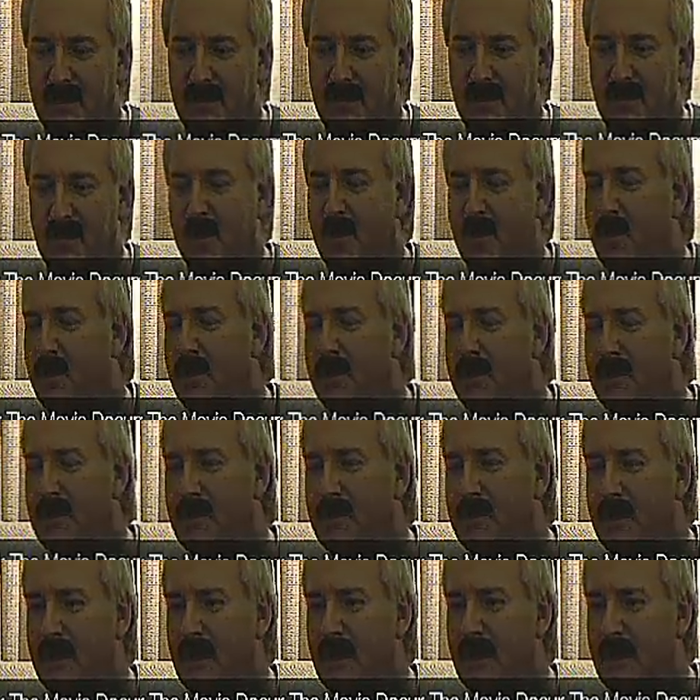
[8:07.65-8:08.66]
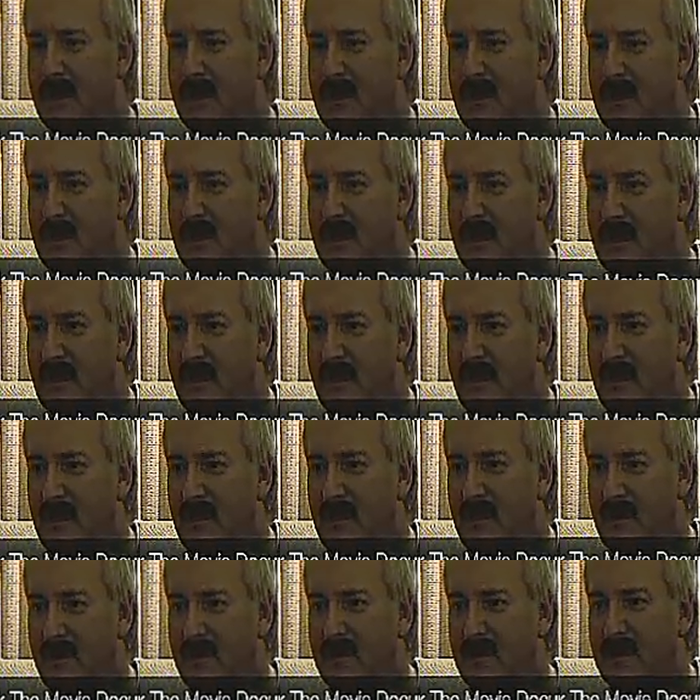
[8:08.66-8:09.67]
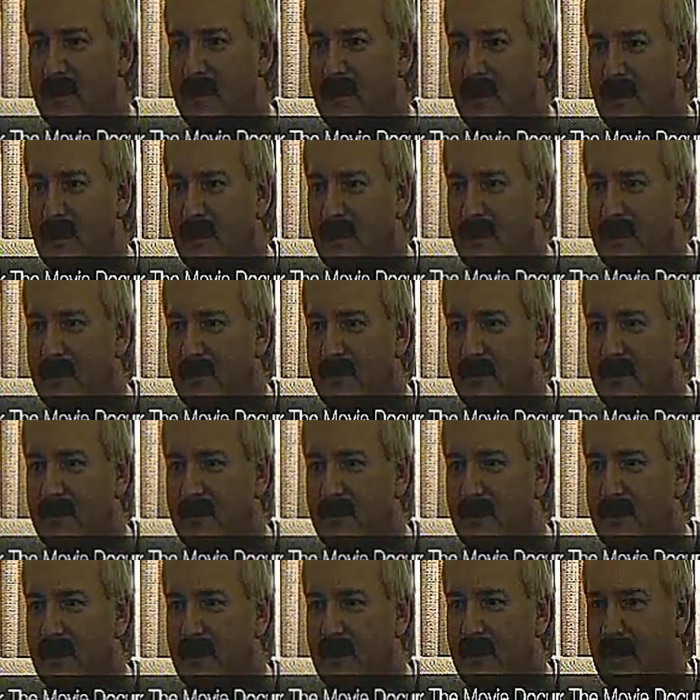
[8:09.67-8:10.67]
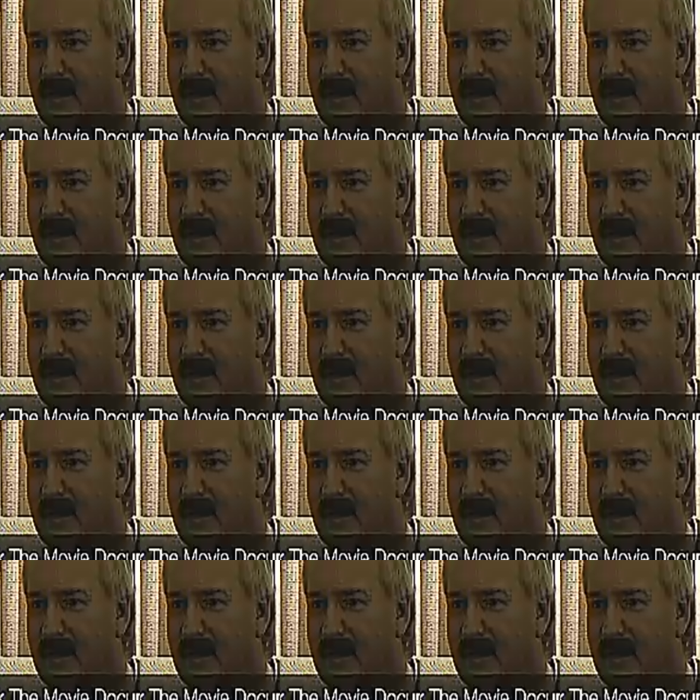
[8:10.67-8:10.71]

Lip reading: supported me over the years.